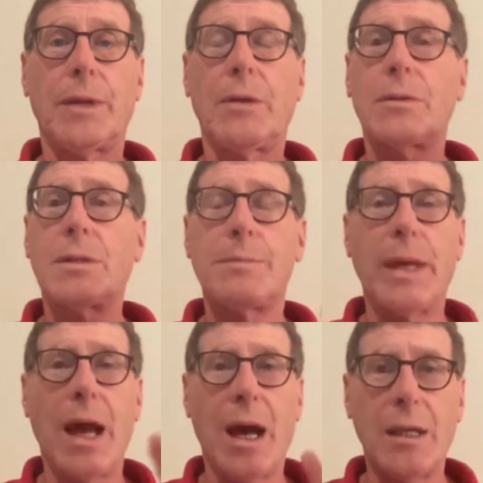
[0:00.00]
which is
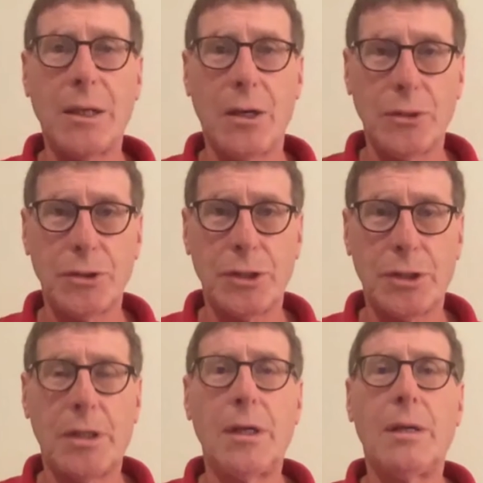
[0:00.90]
beyond
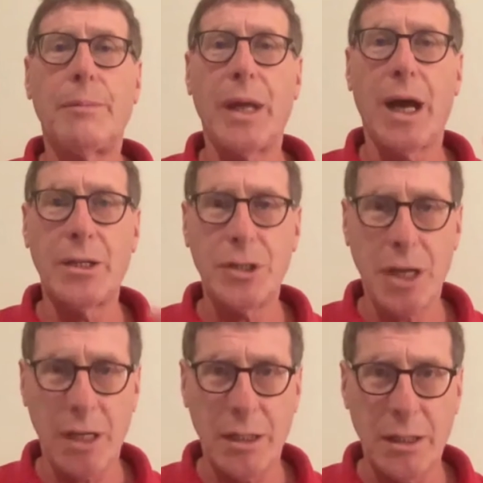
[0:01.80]
culture, beyond
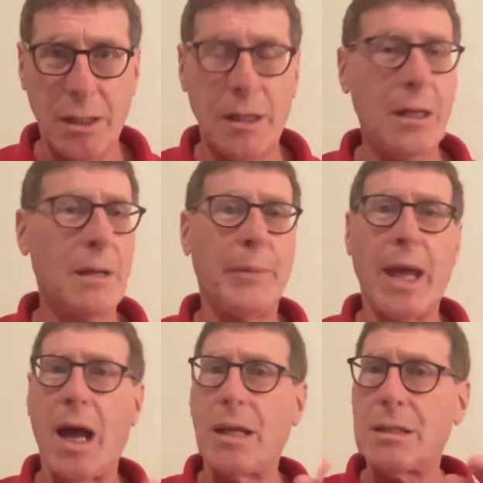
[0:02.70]
gender,
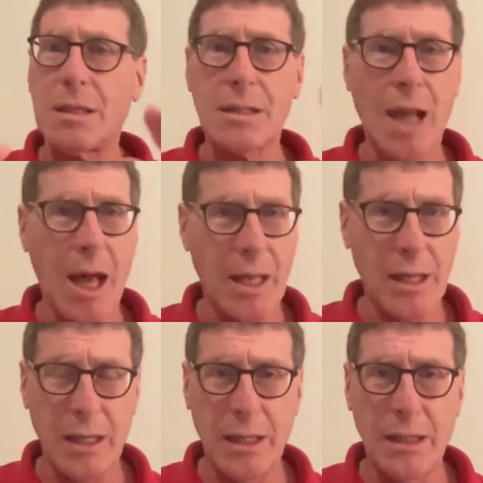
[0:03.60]
beyond
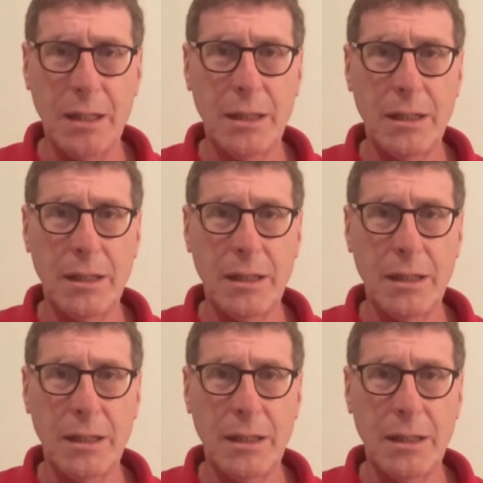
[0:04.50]
society.